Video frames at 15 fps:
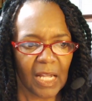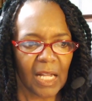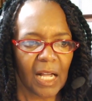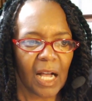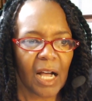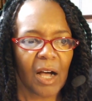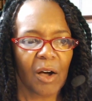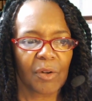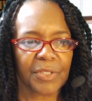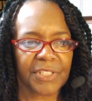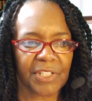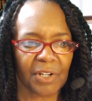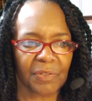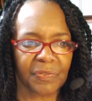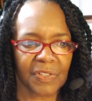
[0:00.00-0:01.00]
Oh,
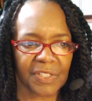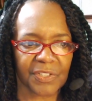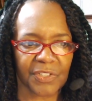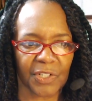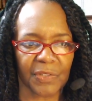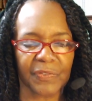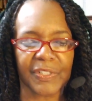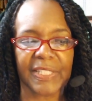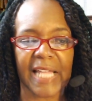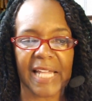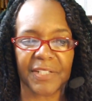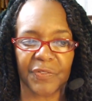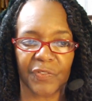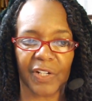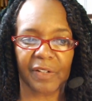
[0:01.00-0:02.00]
selfless service, that's
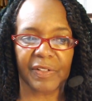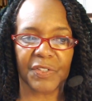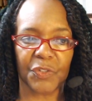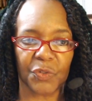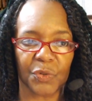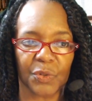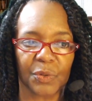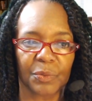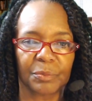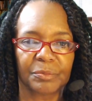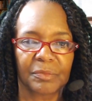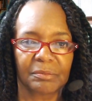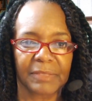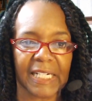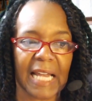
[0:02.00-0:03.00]
very true.
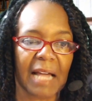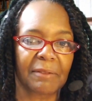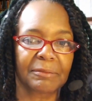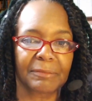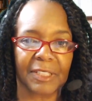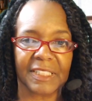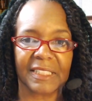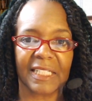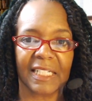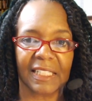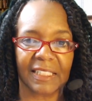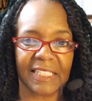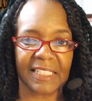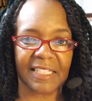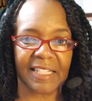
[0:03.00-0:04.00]
But I was going to
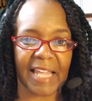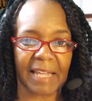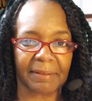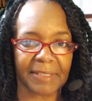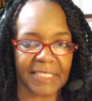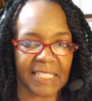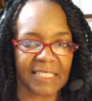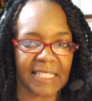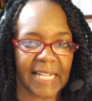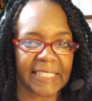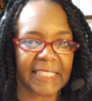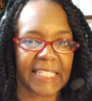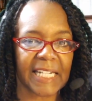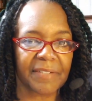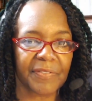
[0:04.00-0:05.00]
get to that because it's like
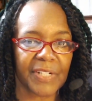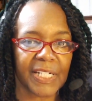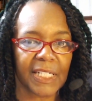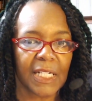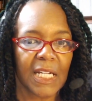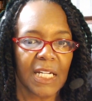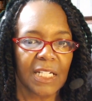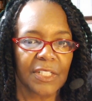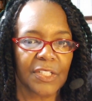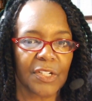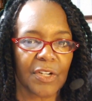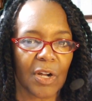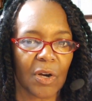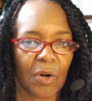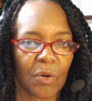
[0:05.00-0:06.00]
giving you
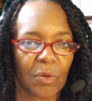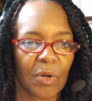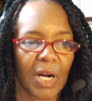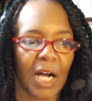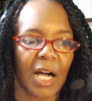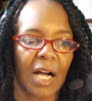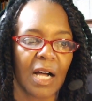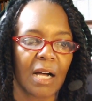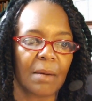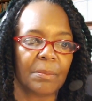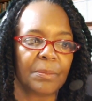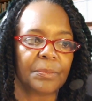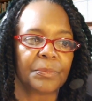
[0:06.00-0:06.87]
know, um,